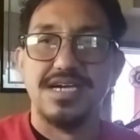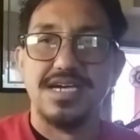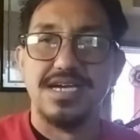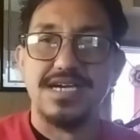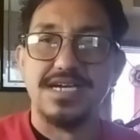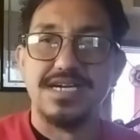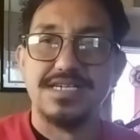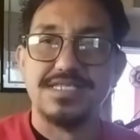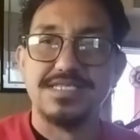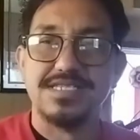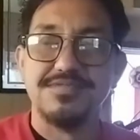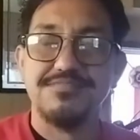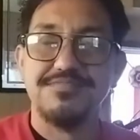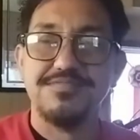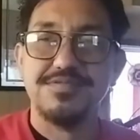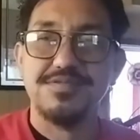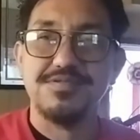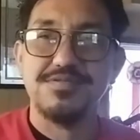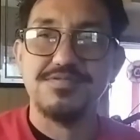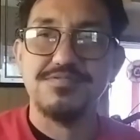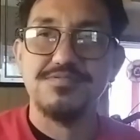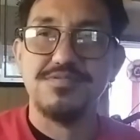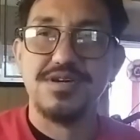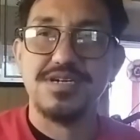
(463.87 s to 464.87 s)
And if
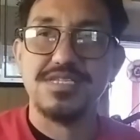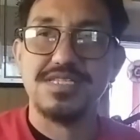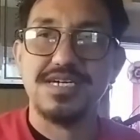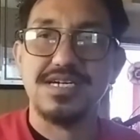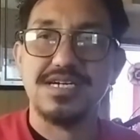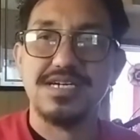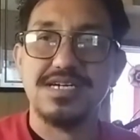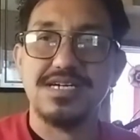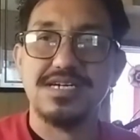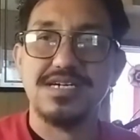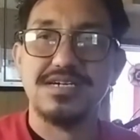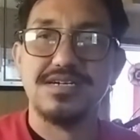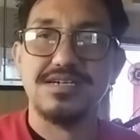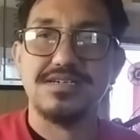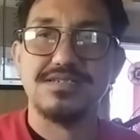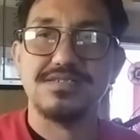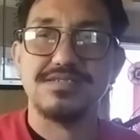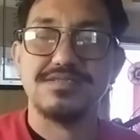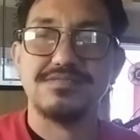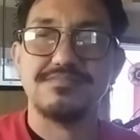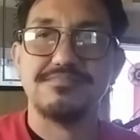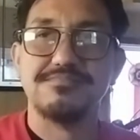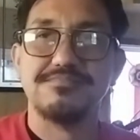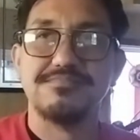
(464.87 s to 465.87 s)
you wanna,
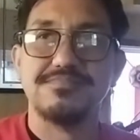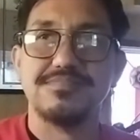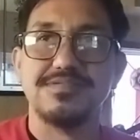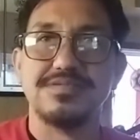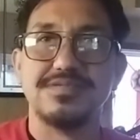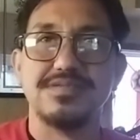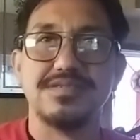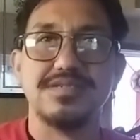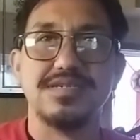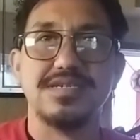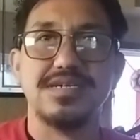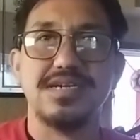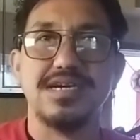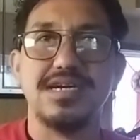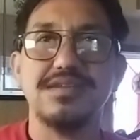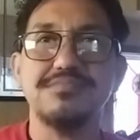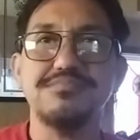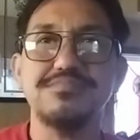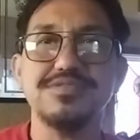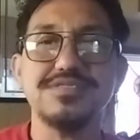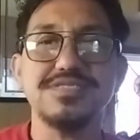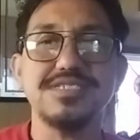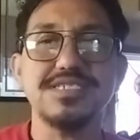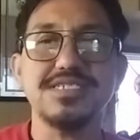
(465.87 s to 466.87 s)

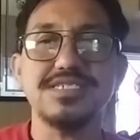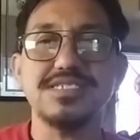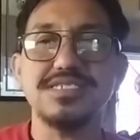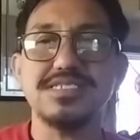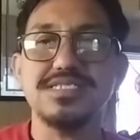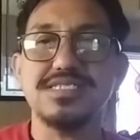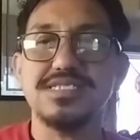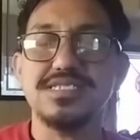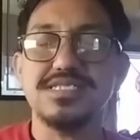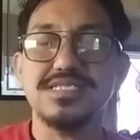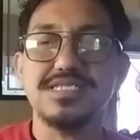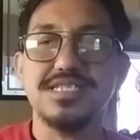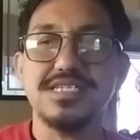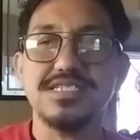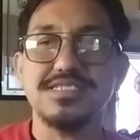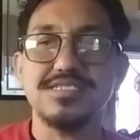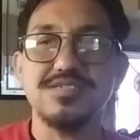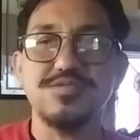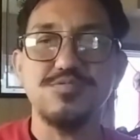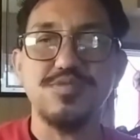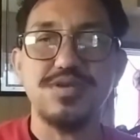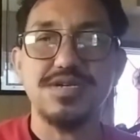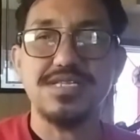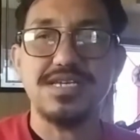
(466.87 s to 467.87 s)
everything
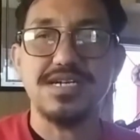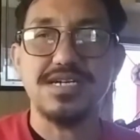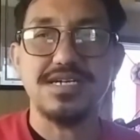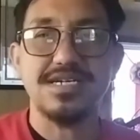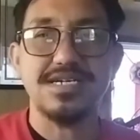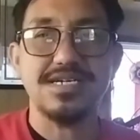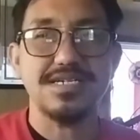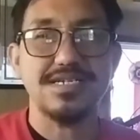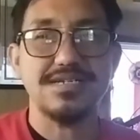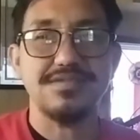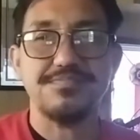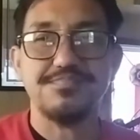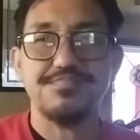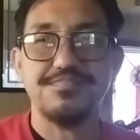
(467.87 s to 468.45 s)
that you wanna